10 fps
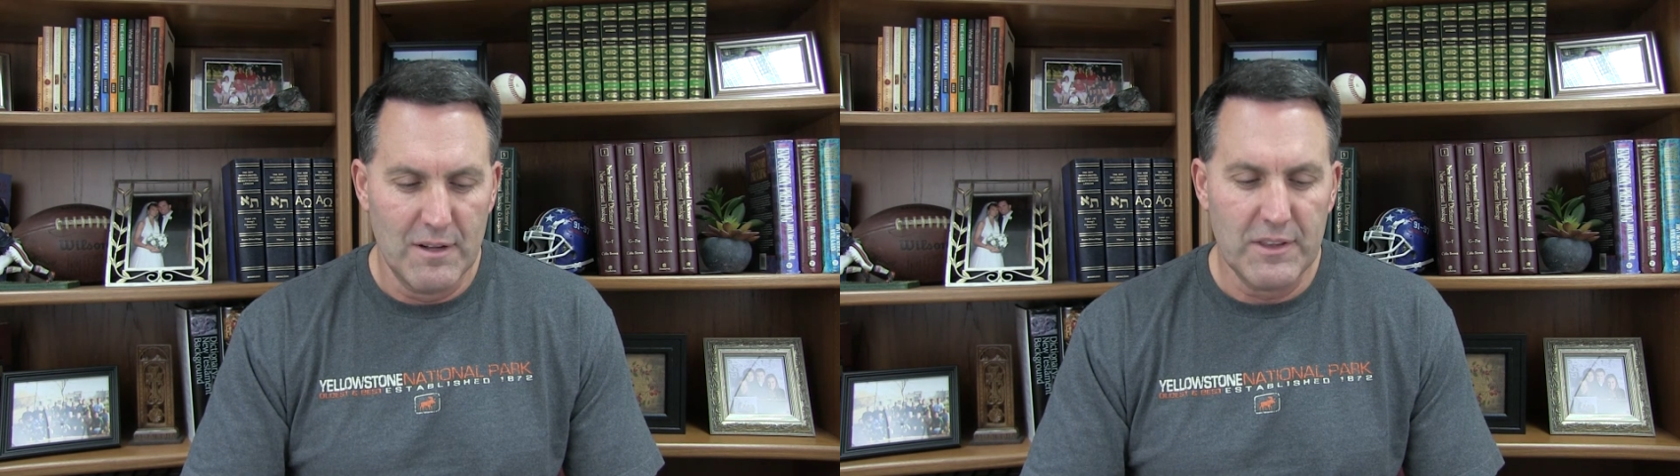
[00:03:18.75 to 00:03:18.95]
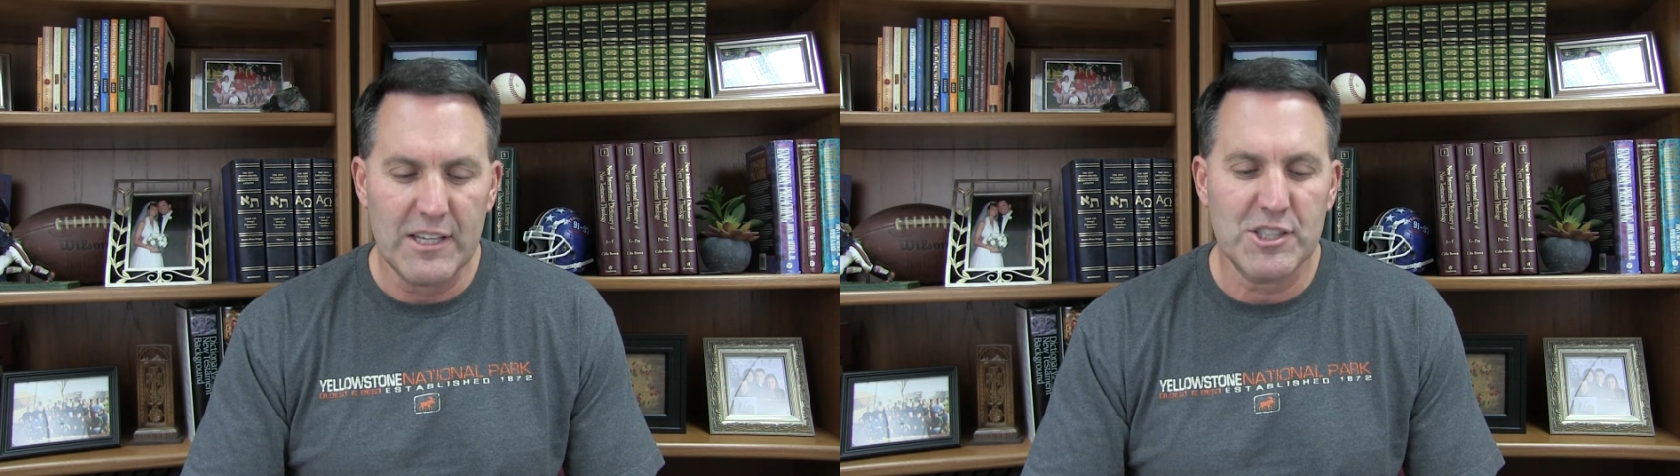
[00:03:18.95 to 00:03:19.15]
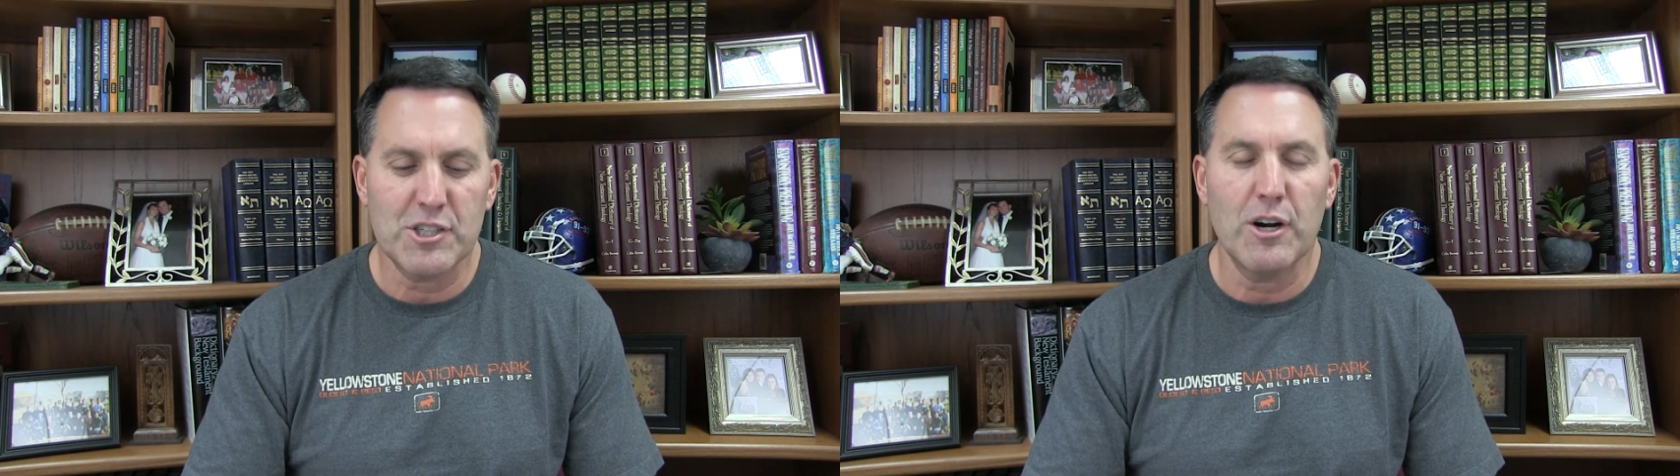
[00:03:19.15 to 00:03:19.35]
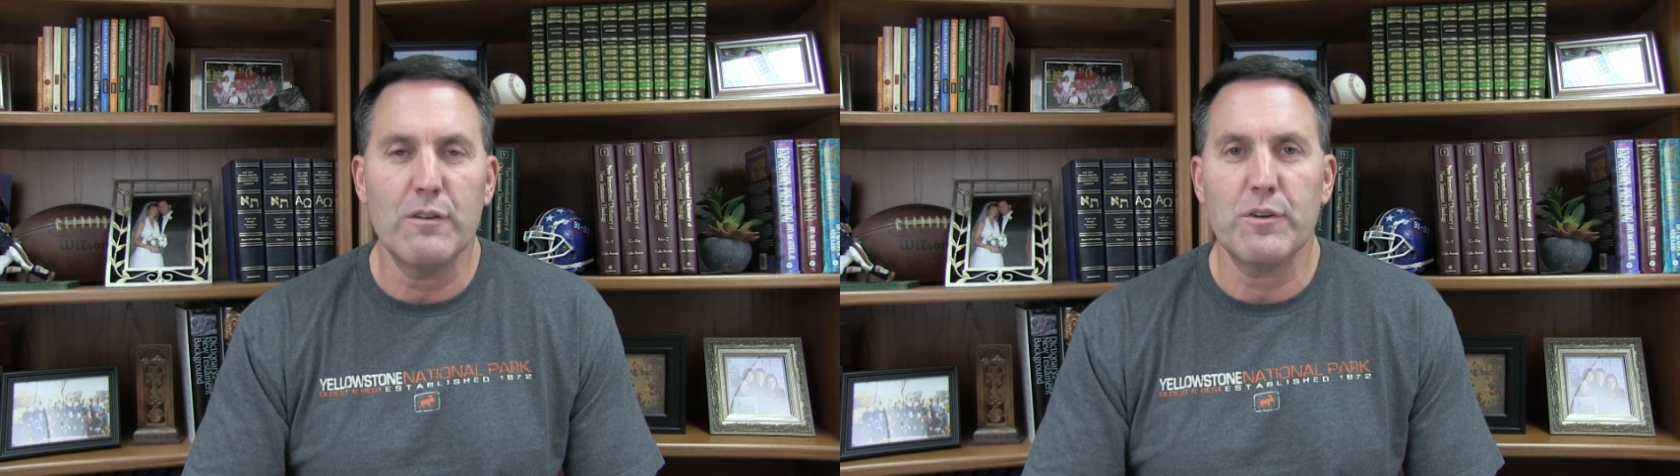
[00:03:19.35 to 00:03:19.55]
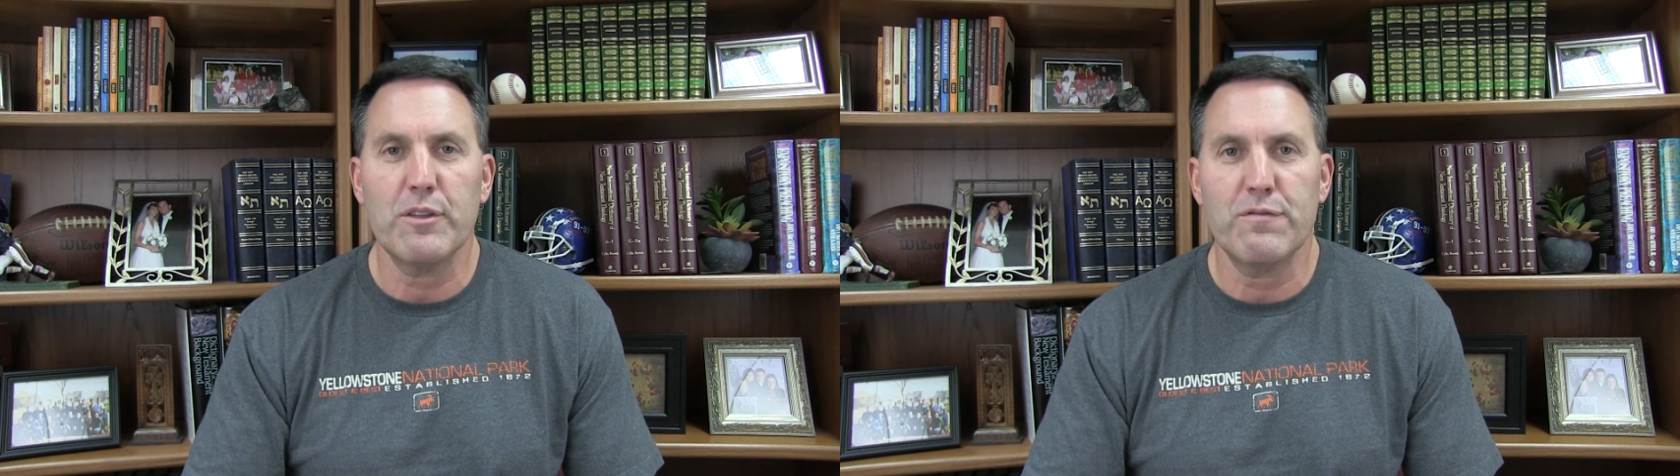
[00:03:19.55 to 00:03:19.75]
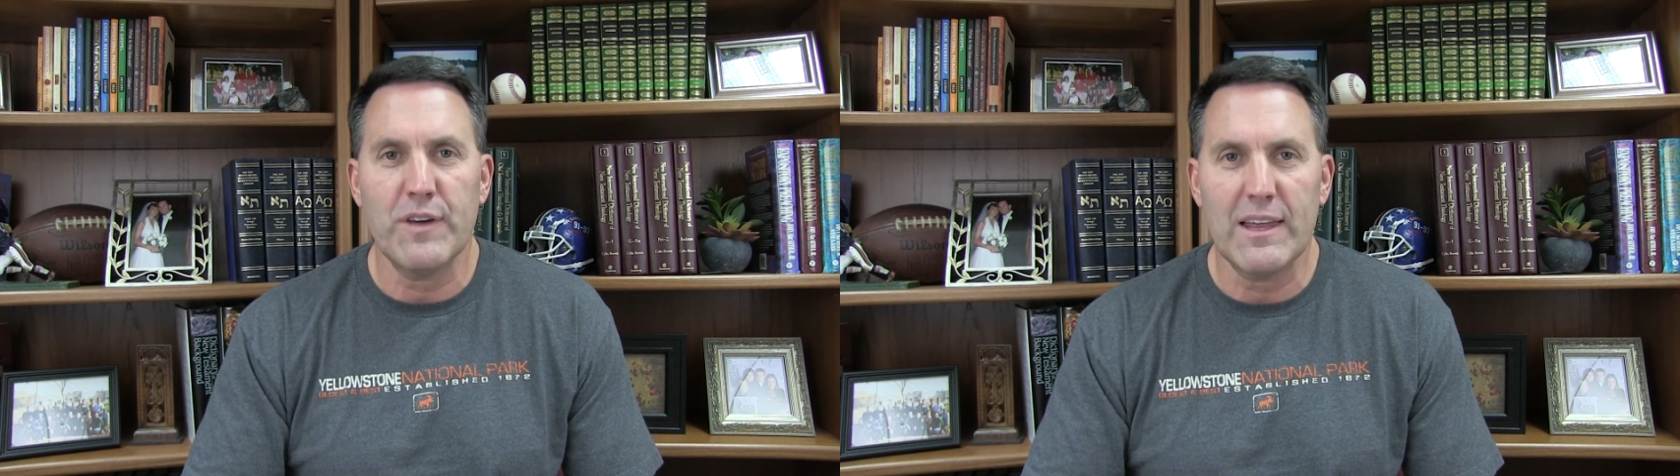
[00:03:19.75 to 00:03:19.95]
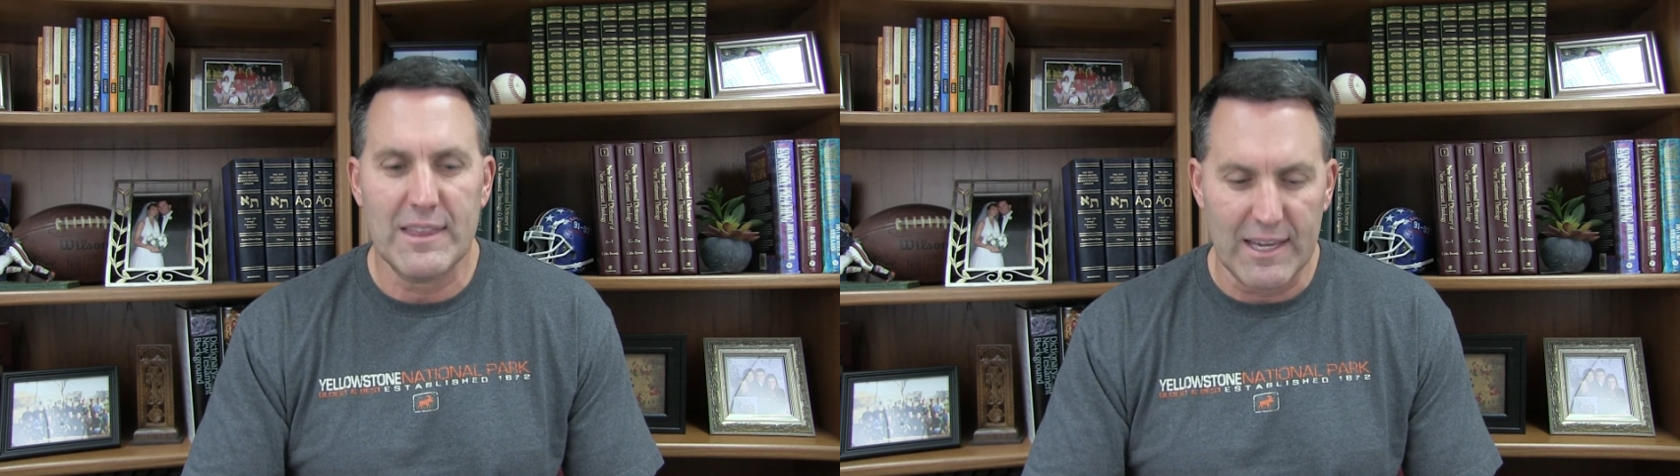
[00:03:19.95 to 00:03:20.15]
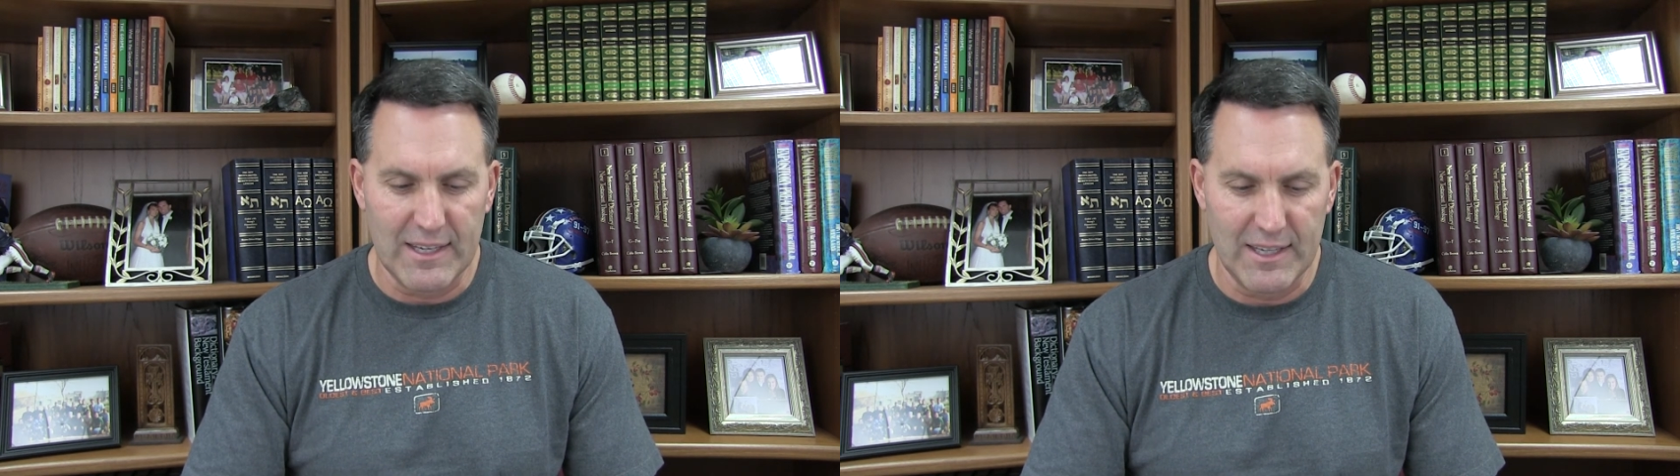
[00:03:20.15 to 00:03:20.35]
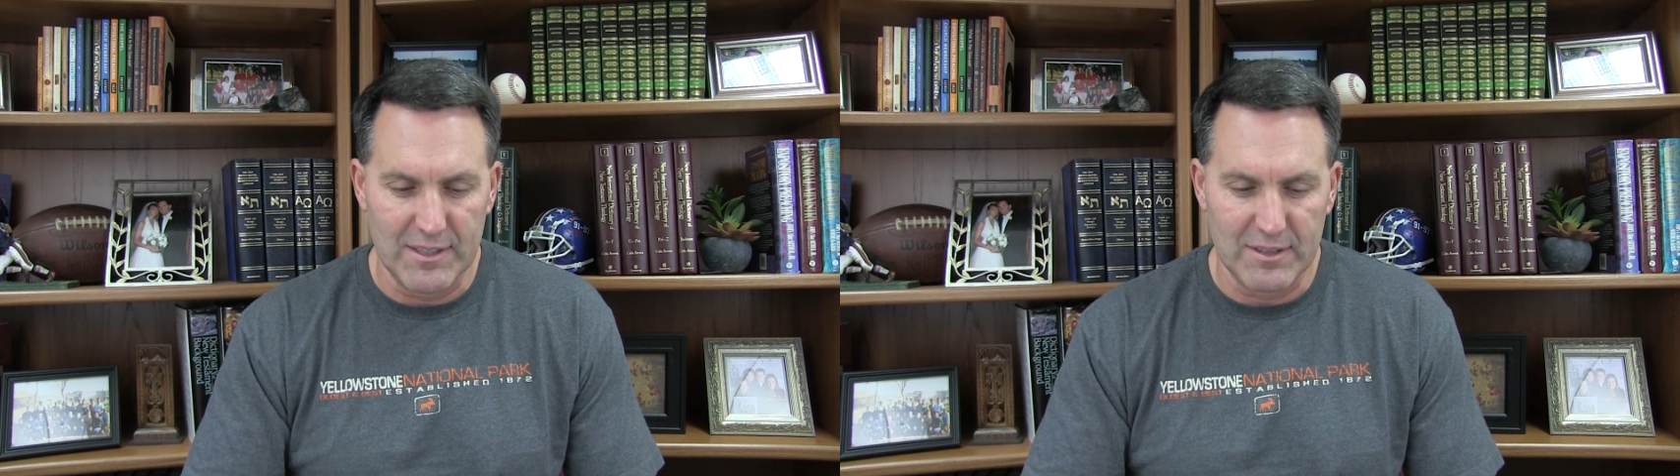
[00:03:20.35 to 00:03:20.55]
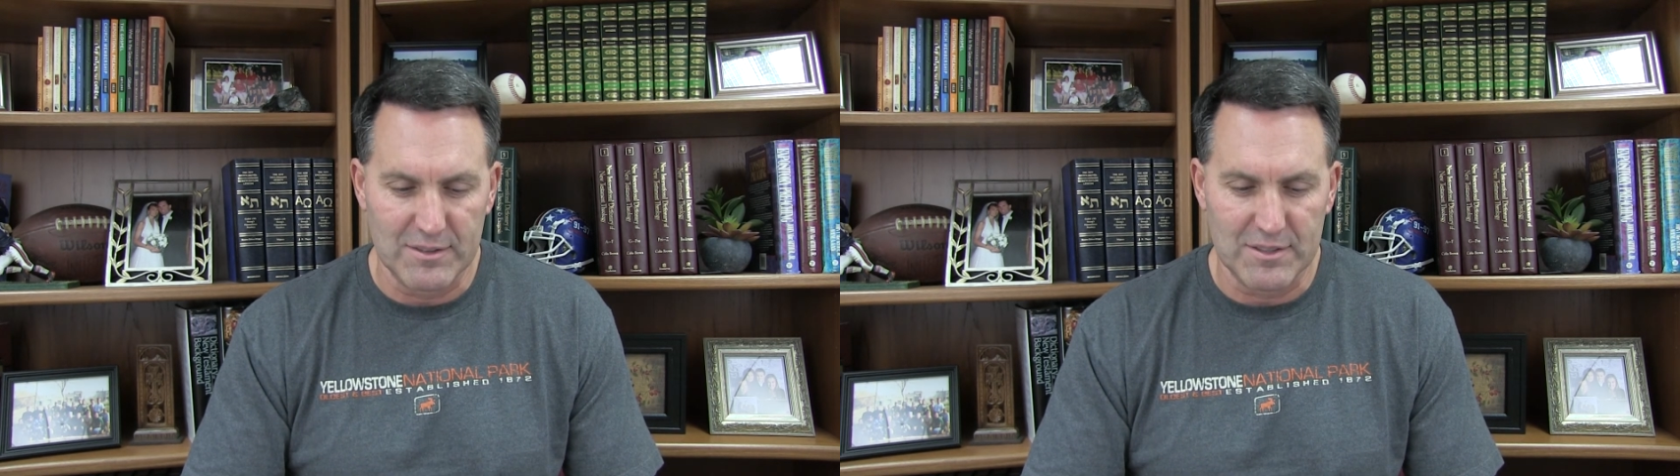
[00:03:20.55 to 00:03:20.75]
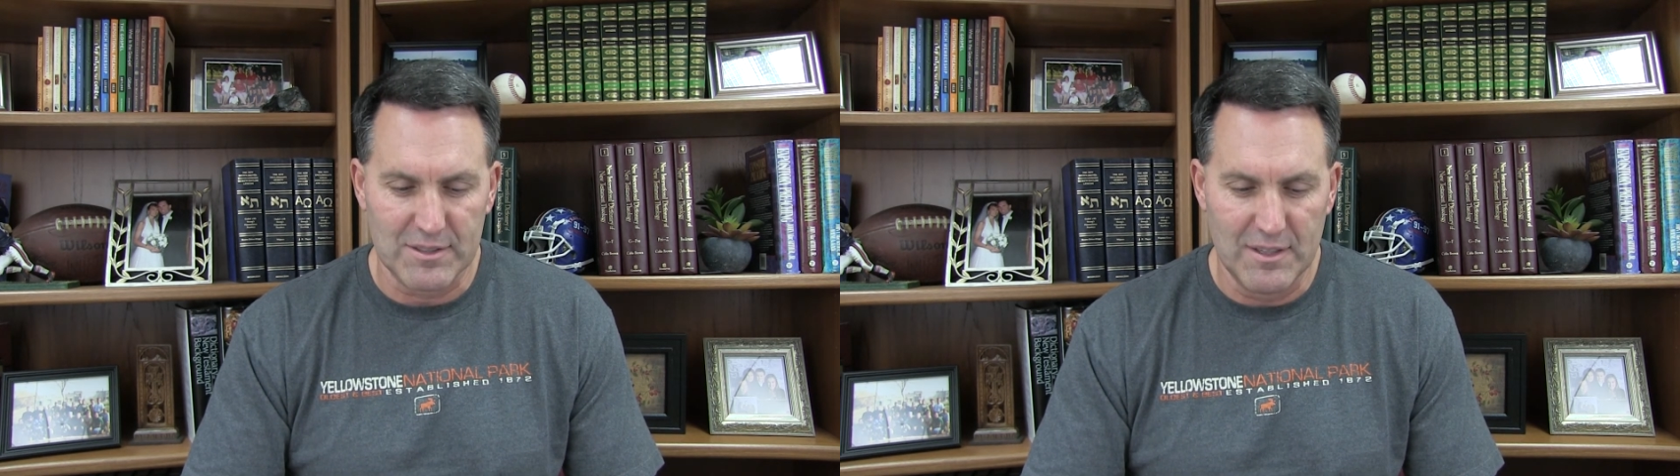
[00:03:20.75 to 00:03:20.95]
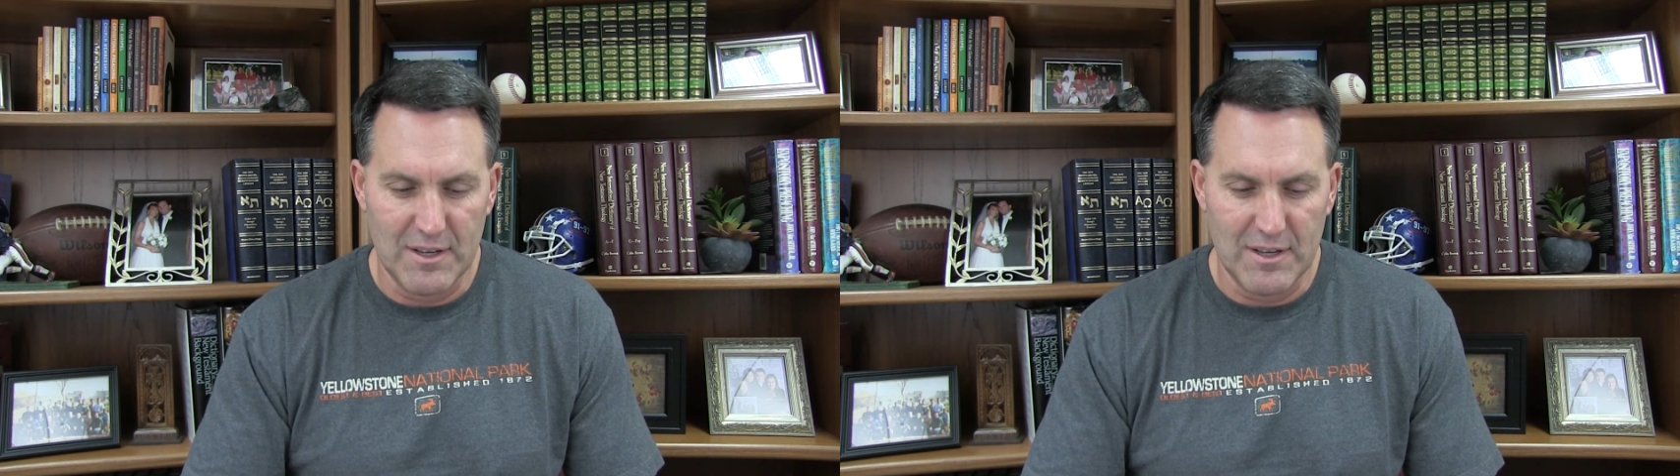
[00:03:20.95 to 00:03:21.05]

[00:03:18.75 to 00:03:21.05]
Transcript: They serve with the faith that kindles.